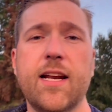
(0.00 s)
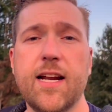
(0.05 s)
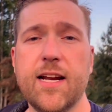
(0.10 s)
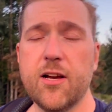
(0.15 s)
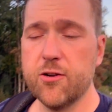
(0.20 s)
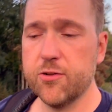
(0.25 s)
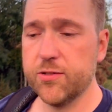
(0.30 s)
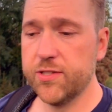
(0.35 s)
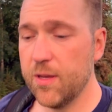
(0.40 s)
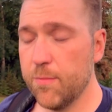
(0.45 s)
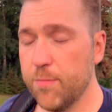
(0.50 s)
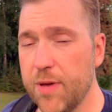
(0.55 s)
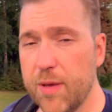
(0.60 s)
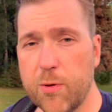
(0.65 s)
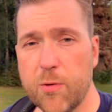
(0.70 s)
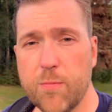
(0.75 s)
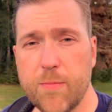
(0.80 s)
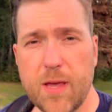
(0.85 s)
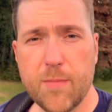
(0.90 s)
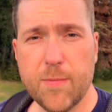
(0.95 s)
I know some
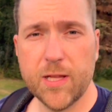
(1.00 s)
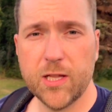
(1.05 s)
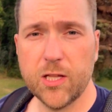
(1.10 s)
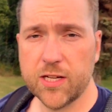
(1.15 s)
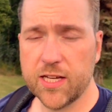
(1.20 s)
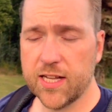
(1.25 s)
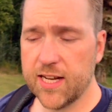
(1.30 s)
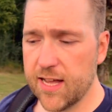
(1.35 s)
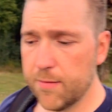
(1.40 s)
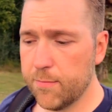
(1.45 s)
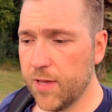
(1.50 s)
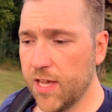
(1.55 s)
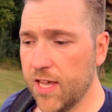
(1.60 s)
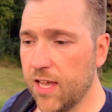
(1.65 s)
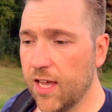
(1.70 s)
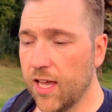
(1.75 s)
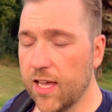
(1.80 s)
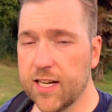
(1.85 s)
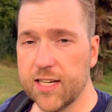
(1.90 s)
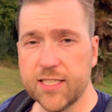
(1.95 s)
people may be looking at
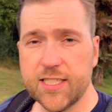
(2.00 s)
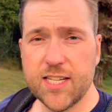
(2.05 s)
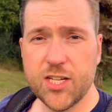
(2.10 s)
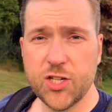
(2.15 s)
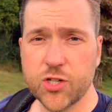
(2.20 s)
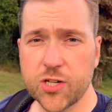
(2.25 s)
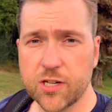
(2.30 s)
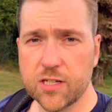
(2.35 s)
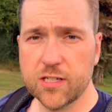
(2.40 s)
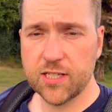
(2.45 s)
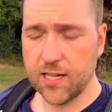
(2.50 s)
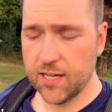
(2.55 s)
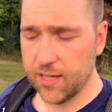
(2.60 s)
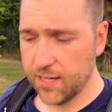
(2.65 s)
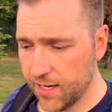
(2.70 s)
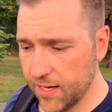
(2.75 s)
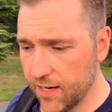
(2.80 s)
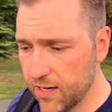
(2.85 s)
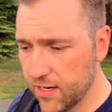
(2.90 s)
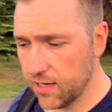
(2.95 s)
me in a t-shirt
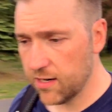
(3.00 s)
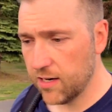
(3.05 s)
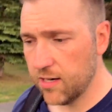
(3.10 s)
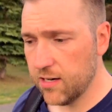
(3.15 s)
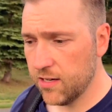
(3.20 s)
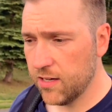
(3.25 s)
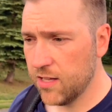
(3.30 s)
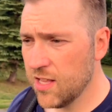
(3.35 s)
here,